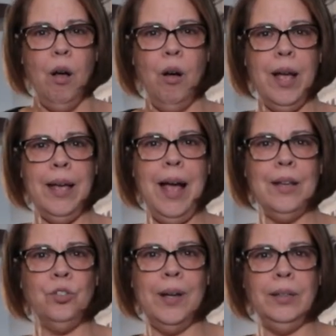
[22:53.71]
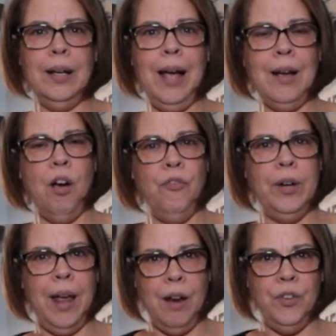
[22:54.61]
Okay, guys, so I think I
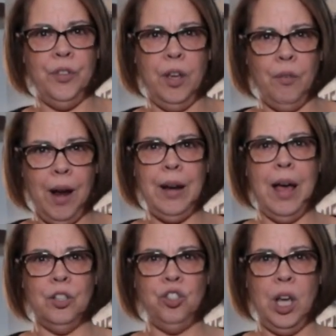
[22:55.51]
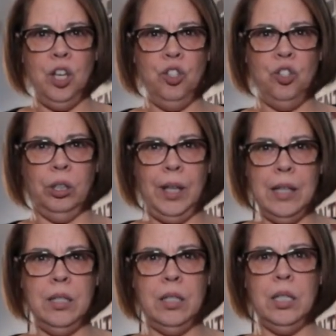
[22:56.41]
covered everything, right? How to change your
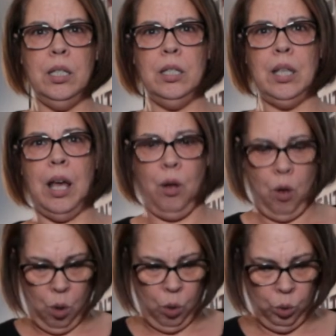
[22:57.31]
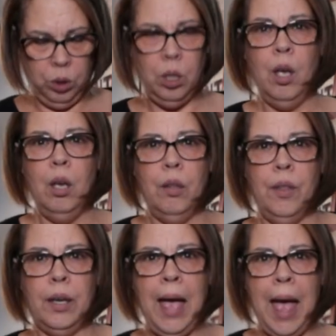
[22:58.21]
lenses, how to hold
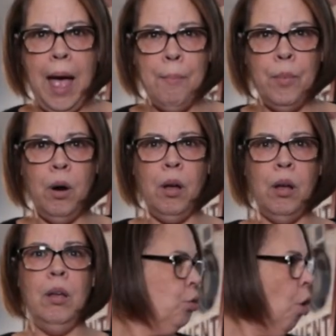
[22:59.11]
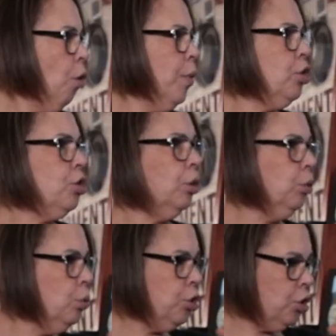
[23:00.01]
the camera, storage
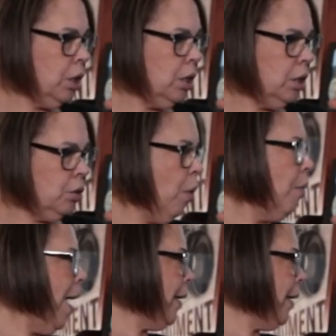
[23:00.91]
solutions, where I